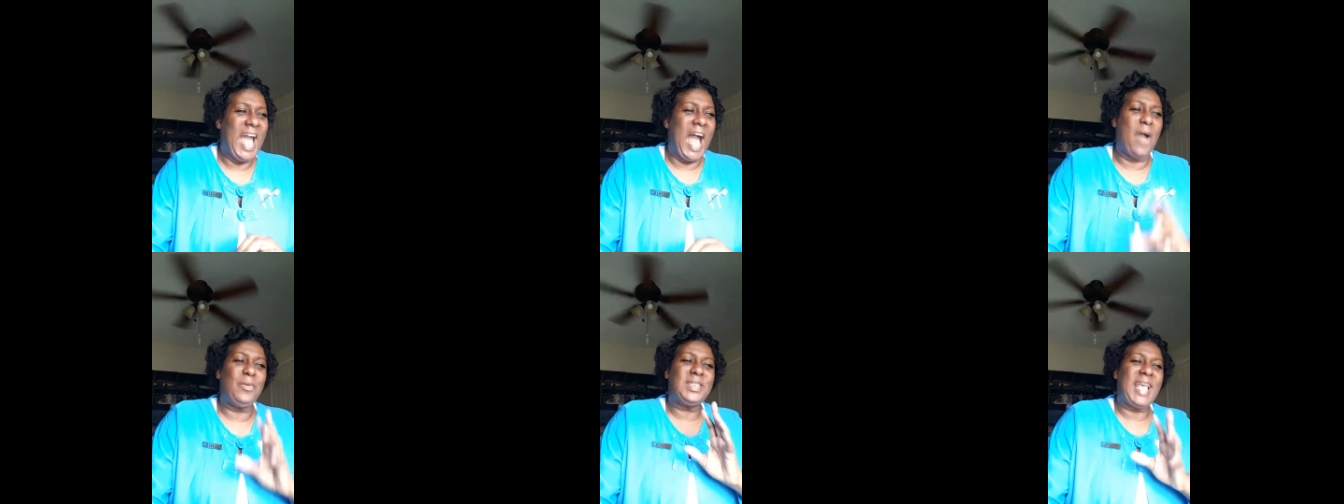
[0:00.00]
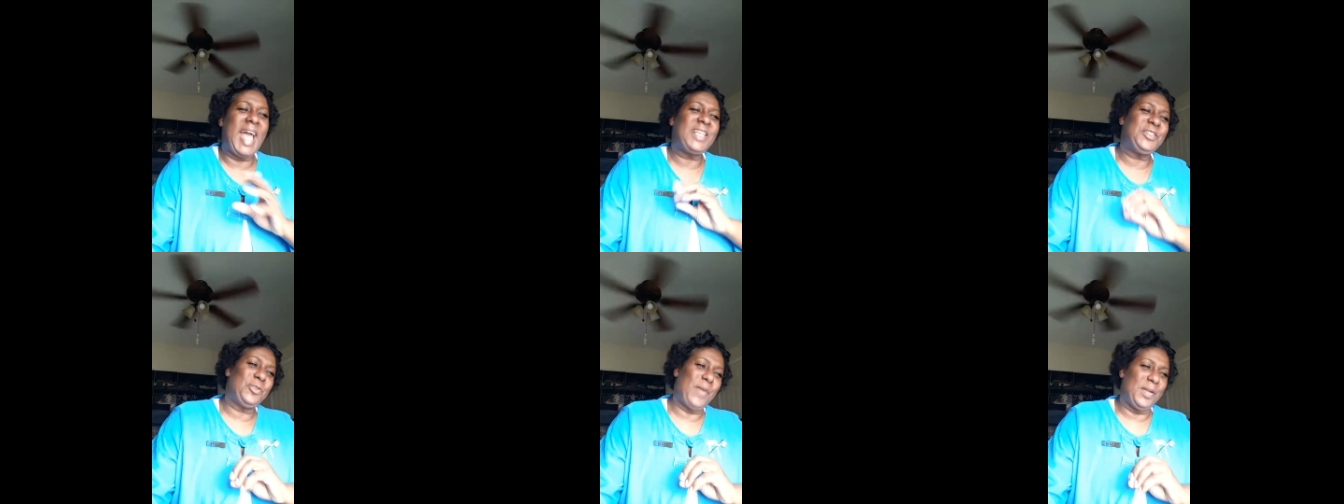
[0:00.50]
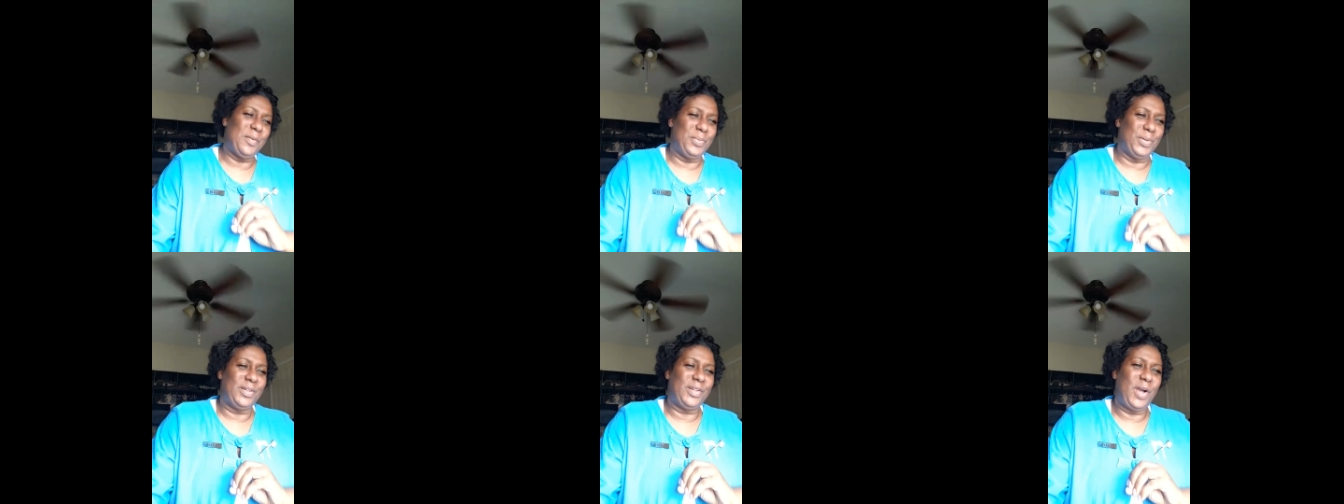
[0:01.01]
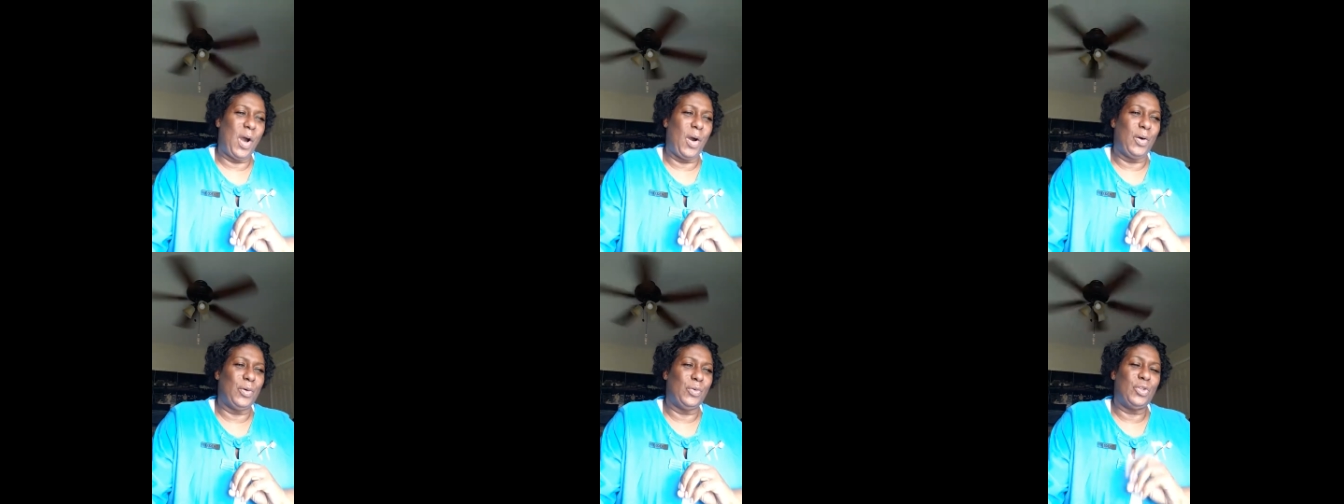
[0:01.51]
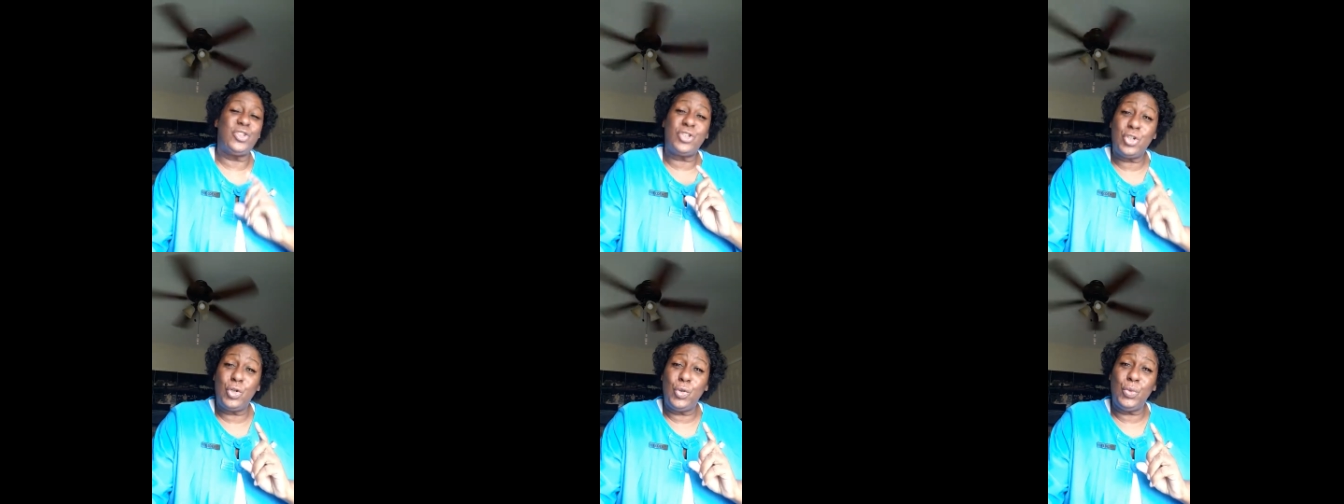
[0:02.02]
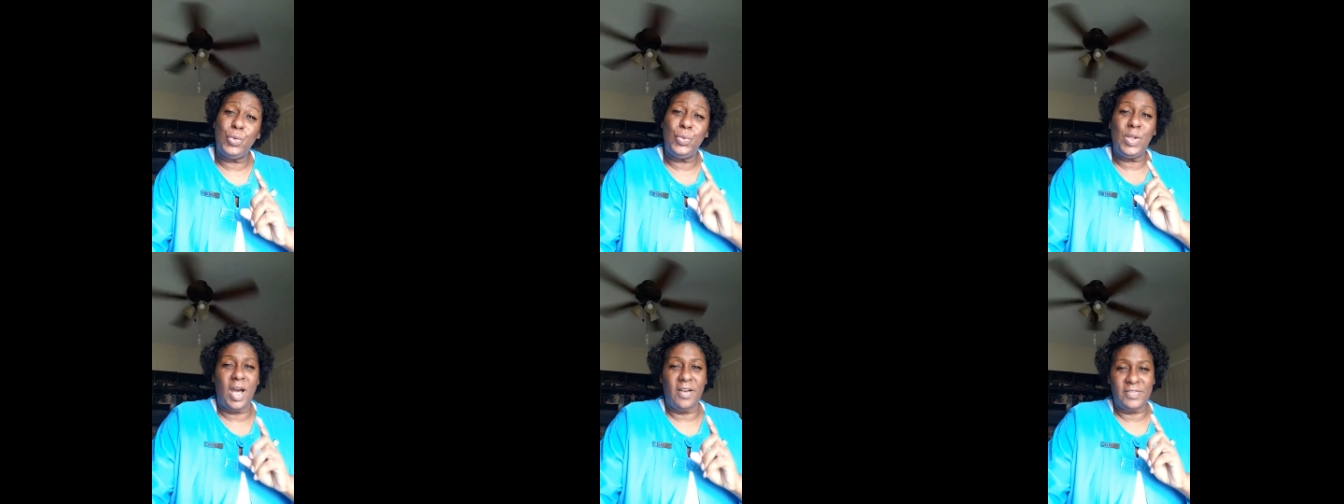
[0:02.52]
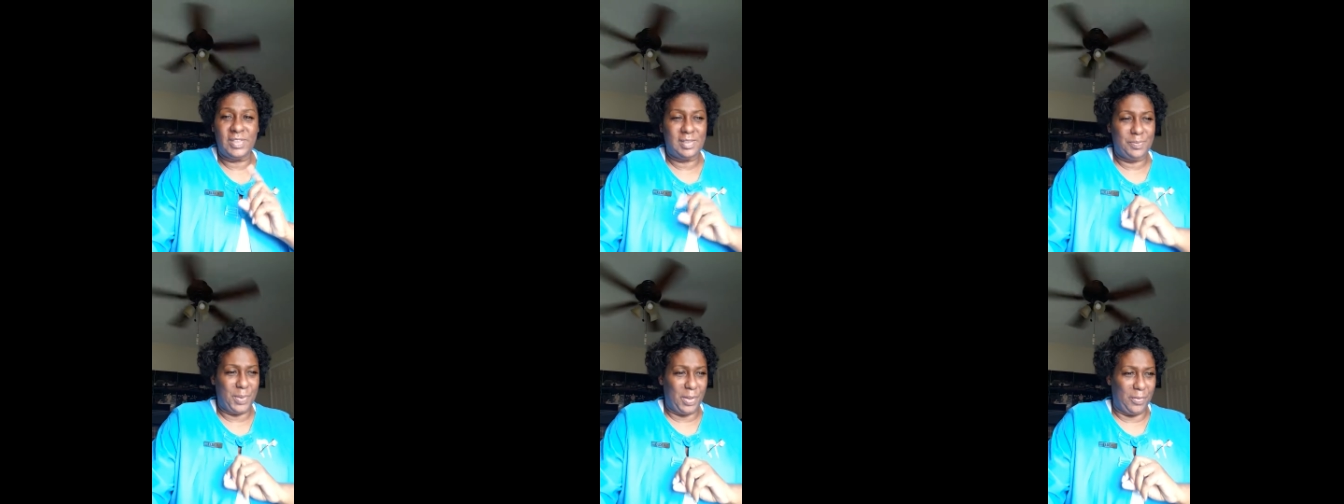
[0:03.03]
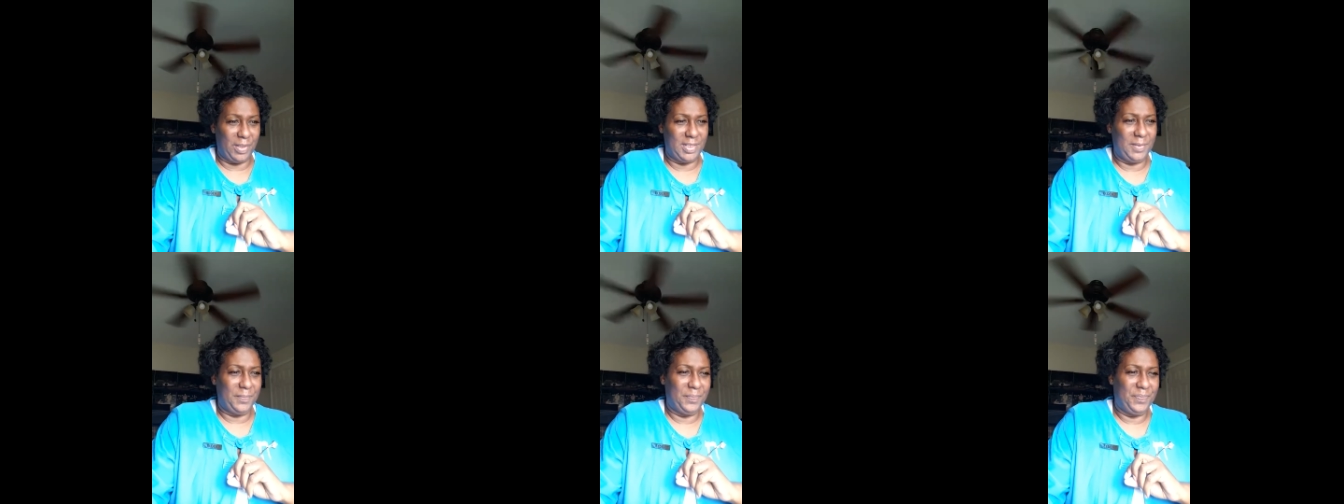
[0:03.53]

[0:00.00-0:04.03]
I was asked to write a book called School of Spirit.